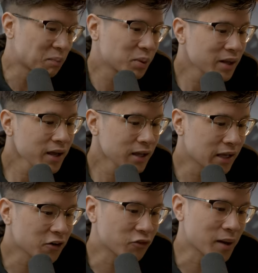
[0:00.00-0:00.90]
The play
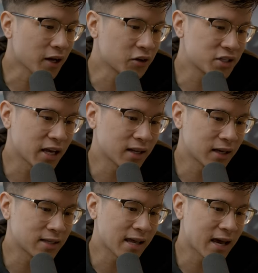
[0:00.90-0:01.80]
here, from my
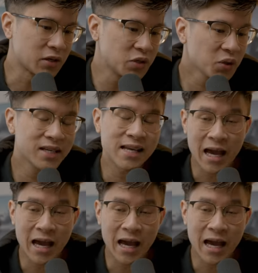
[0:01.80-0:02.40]
understanding, is that Azuki is